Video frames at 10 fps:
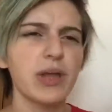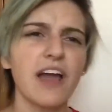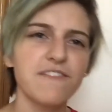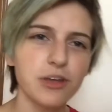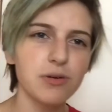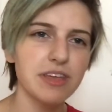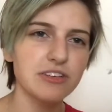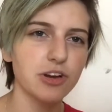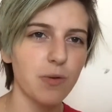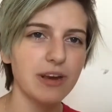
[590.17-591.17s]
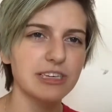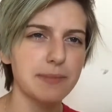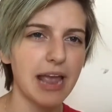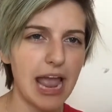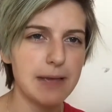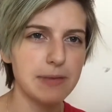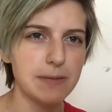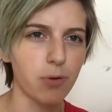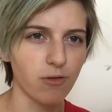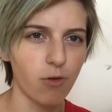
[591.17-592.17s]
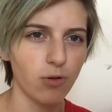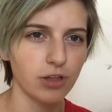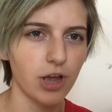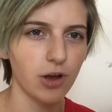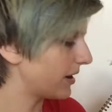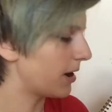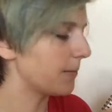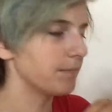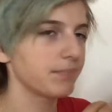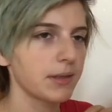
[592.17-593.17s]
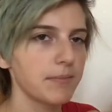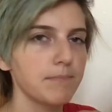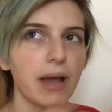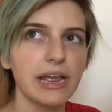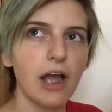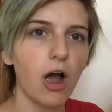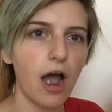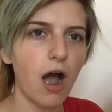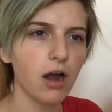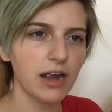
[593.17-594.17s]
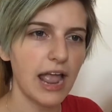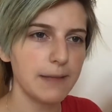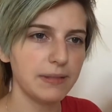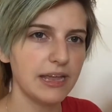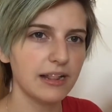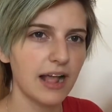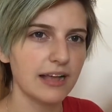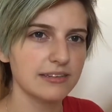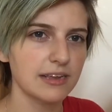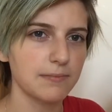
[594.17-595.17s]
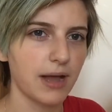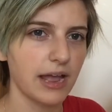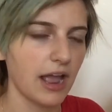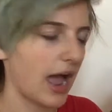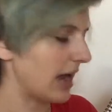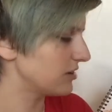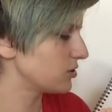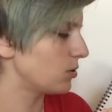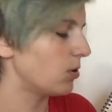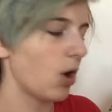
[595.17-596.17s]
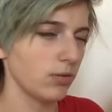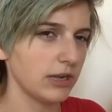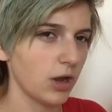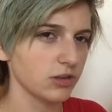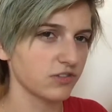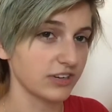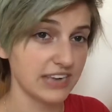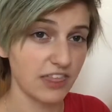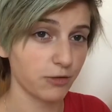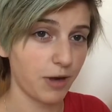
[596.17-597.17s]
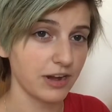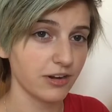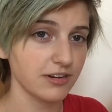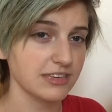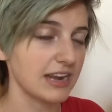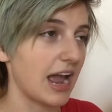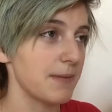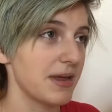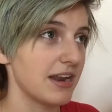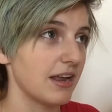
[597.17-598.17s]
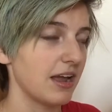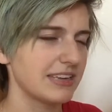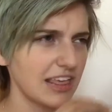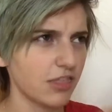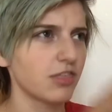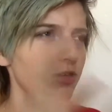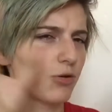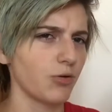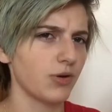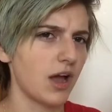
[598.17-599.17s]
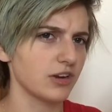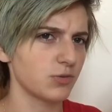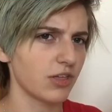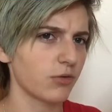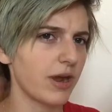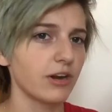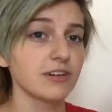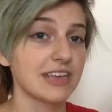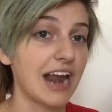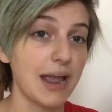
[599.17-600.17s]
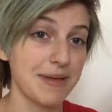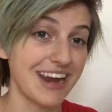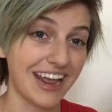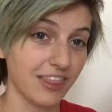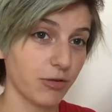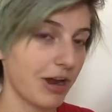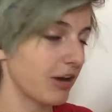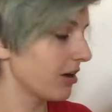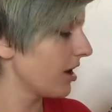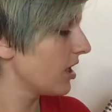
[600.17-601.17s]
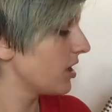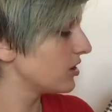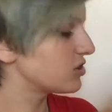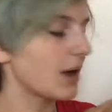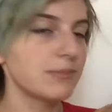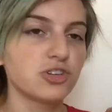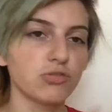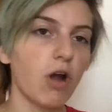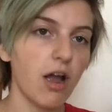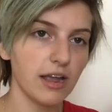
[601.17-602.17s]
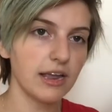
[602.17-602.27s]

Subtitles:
a few of these are going to my AP portfolio. But my Our AP class in my high school only goes for 10th graders, and I'm a 10th through 12th graders, and I am a 9th grader. So I'm drawing